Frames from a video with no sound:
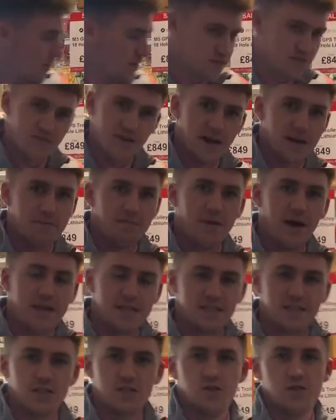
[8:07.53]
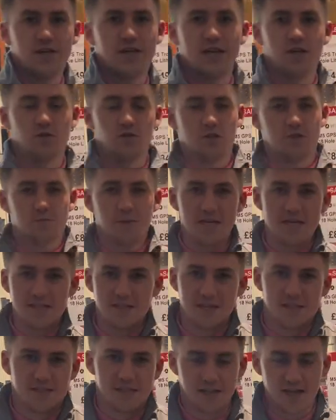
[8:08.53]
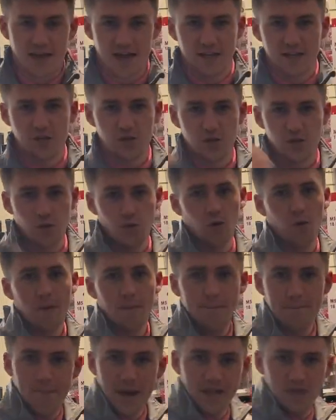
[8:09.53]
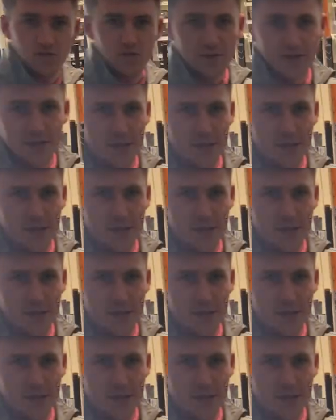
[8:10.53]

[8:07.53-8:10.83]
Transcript: is fairly basic, so you get your speed setting and your battery